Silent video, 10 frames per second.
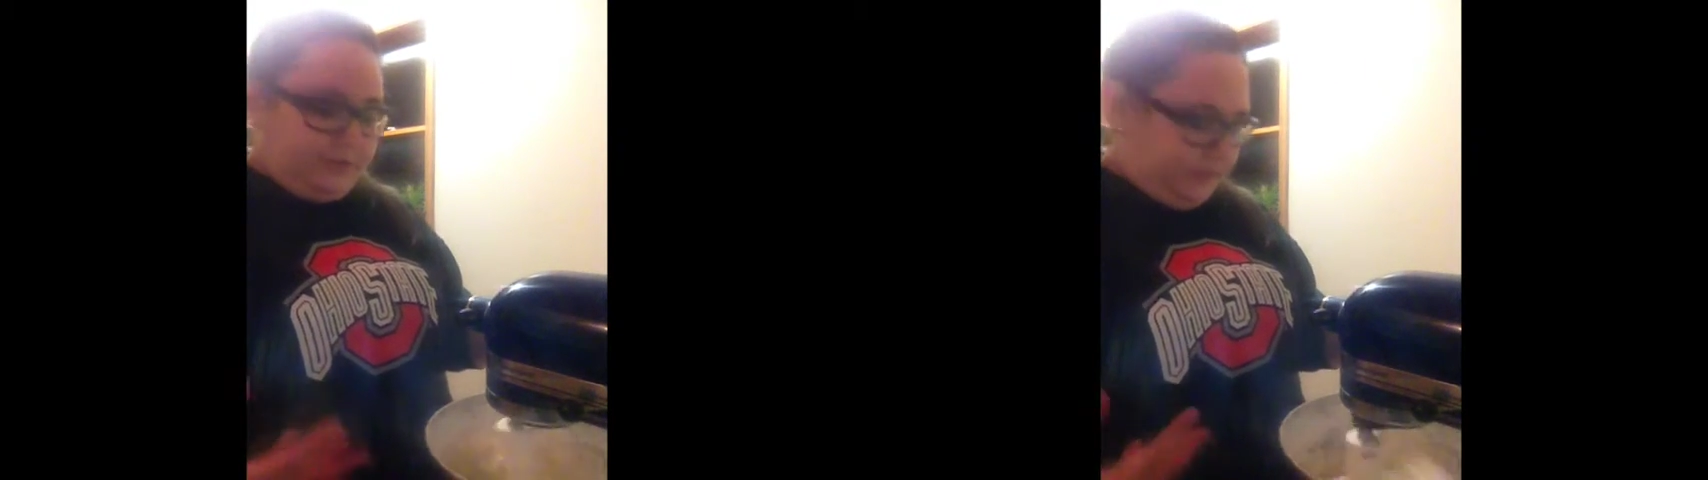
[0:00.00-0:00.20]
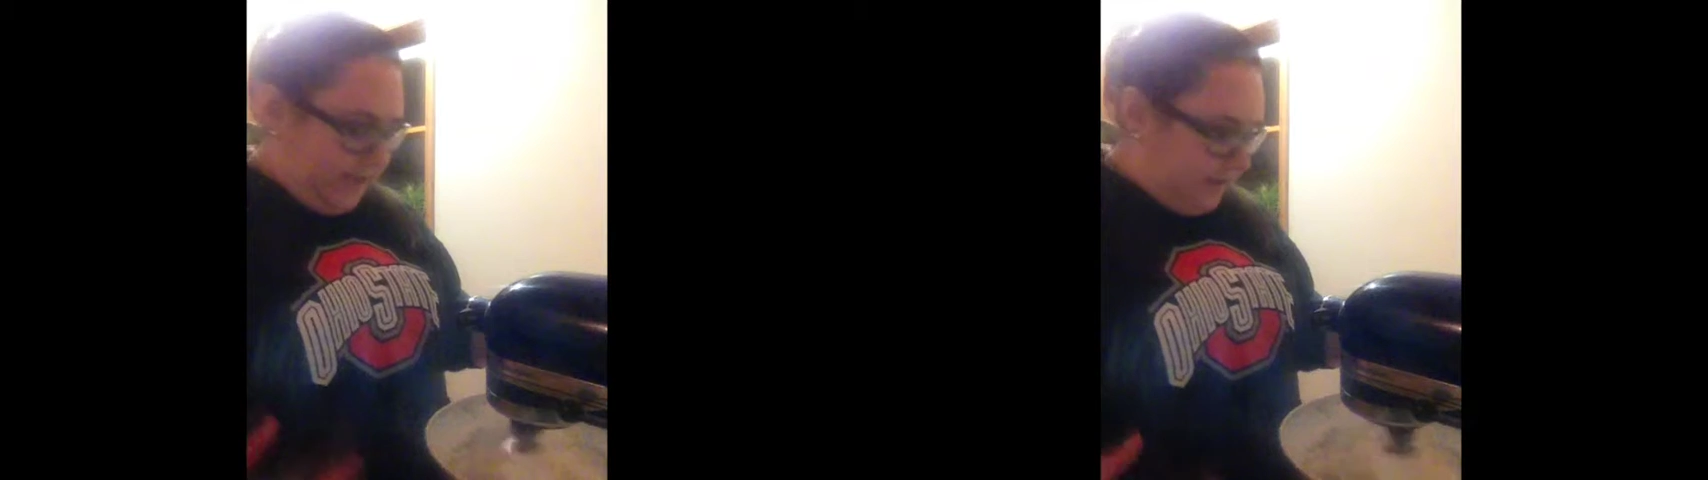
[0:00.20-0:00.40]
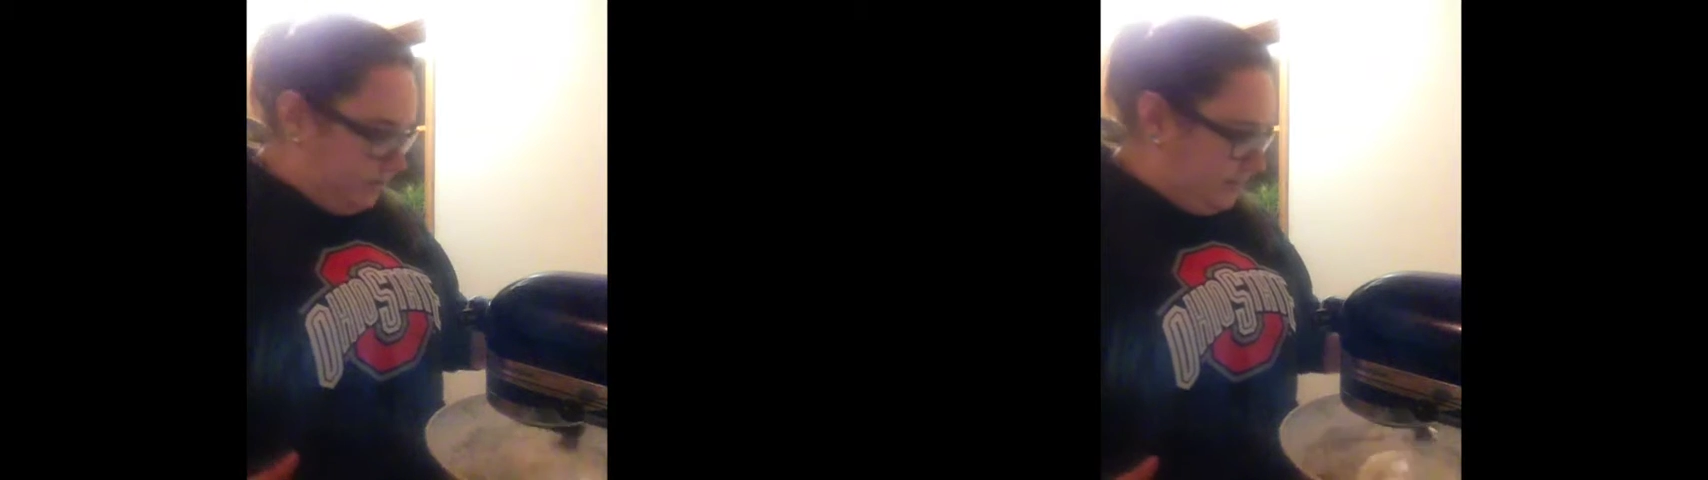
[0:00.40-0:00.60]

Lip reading: flour